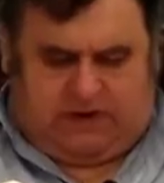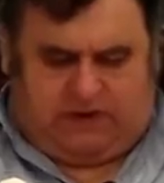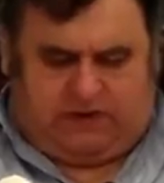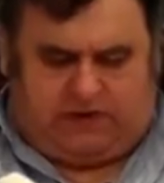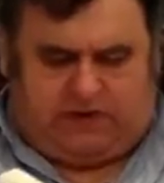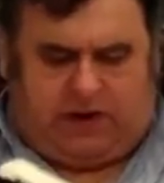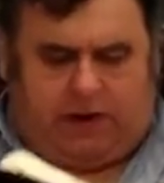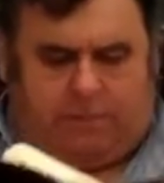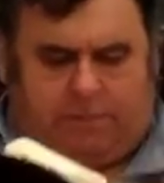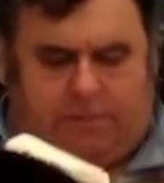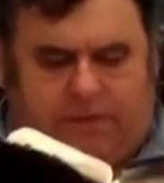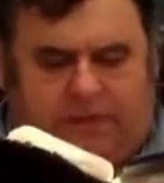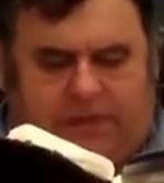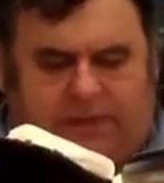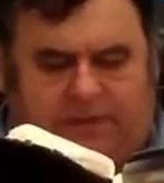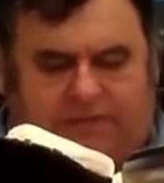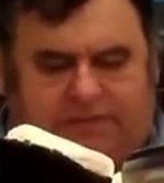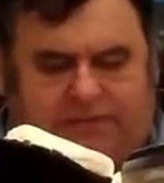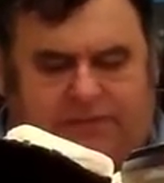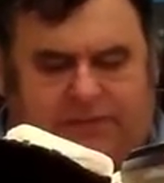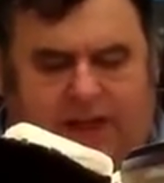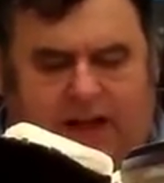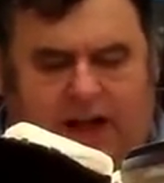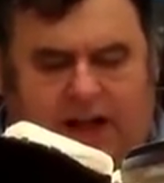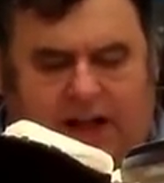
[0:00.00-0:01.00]
Shepherd the
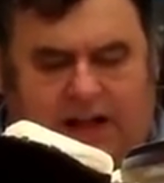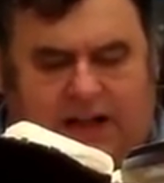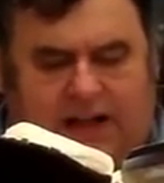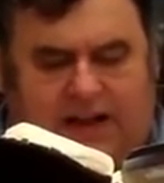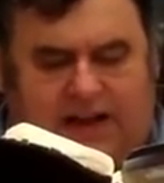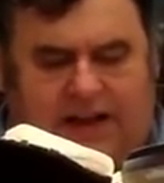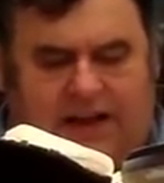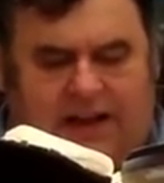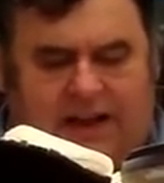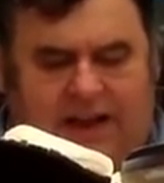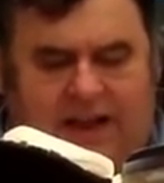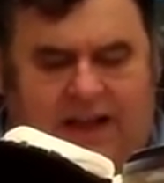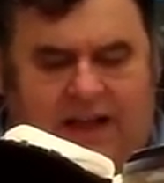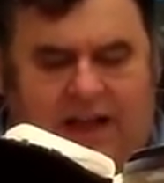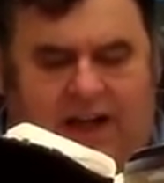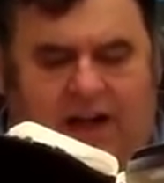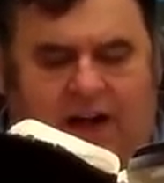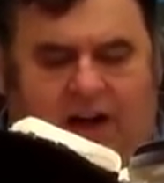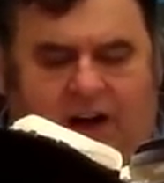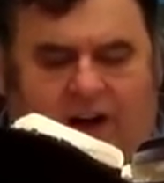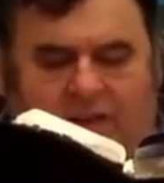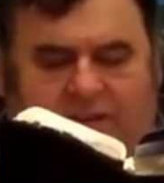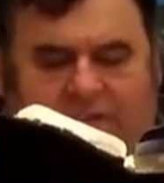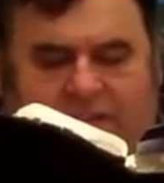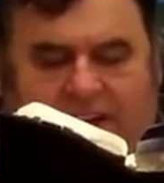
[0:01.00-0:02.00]
flock
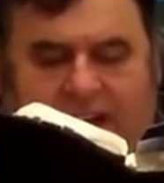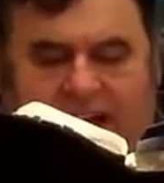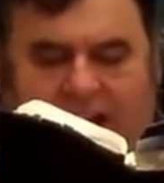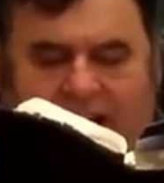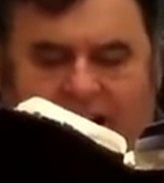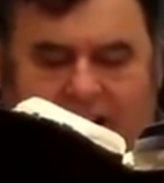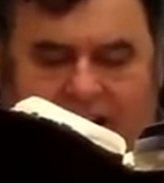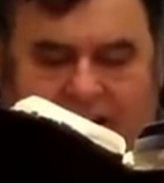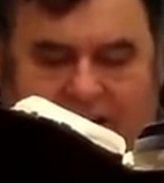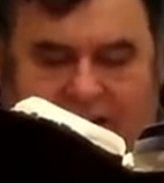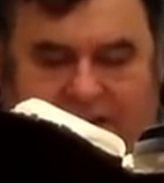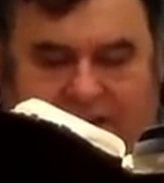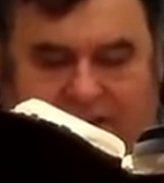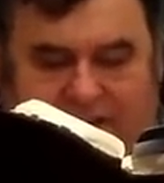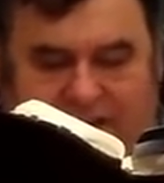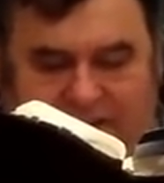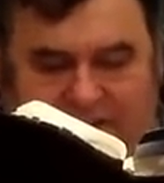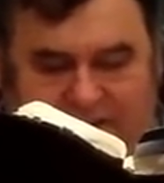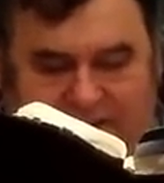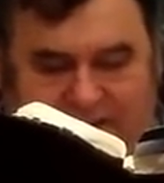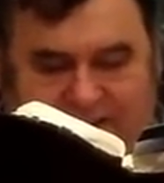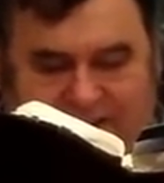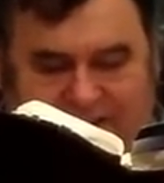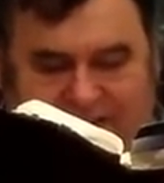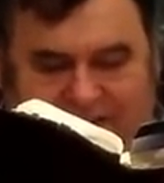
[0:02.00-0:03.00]
of God
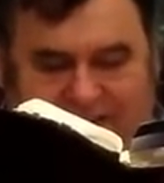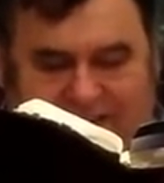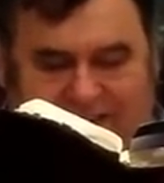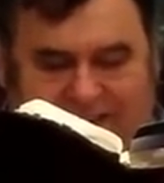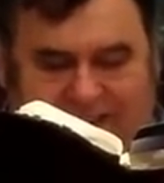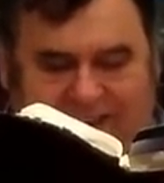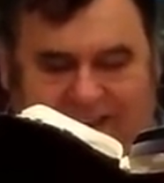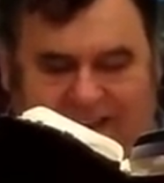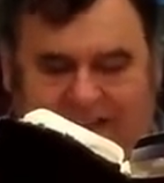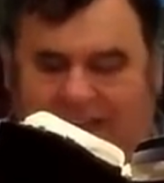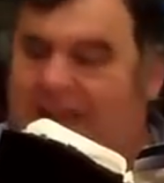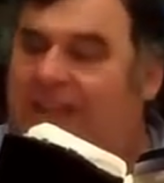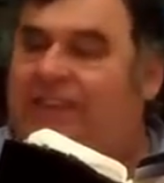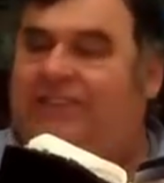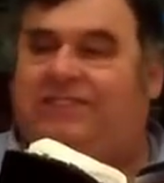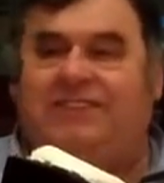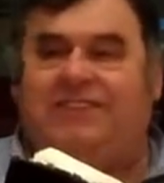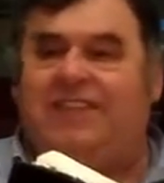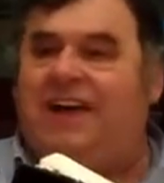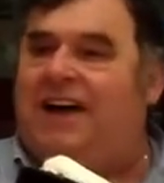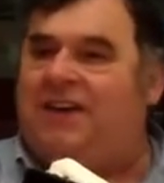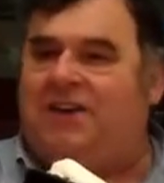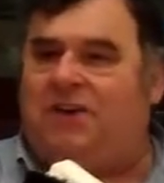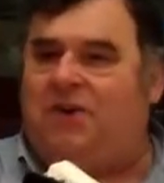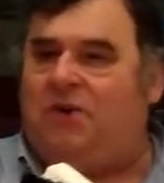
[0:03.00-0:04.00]

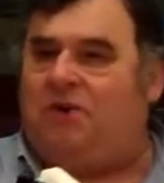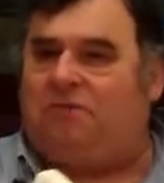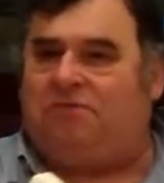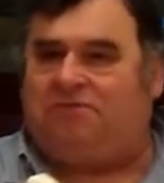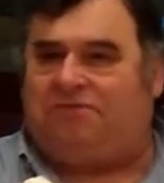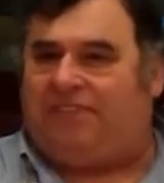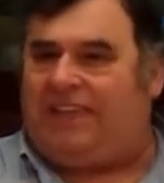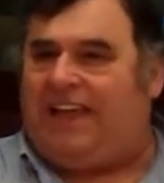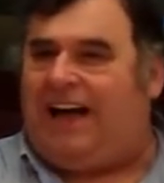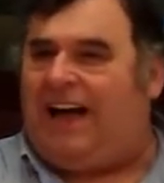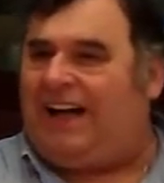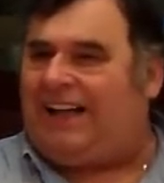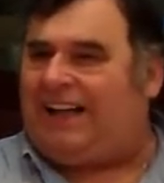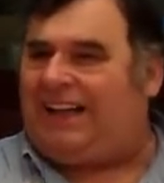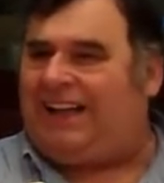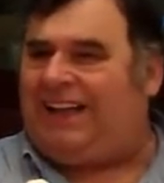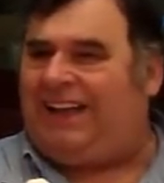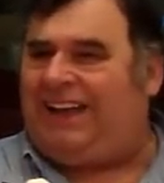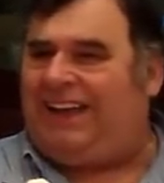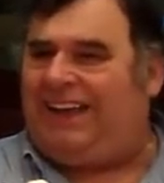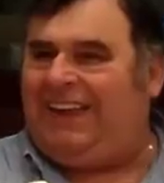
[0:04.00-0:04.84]
it's not your flock.